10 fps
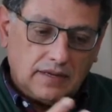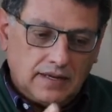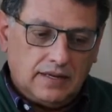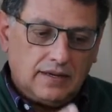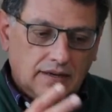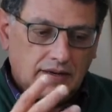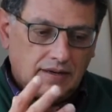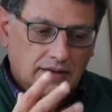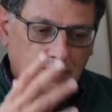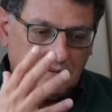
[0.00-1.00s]
in
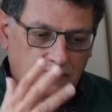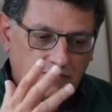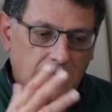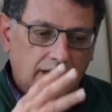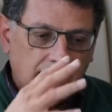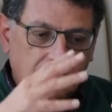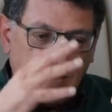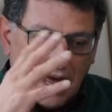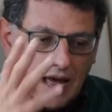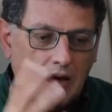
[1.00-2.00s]
defining
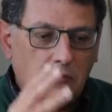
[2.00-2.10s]
how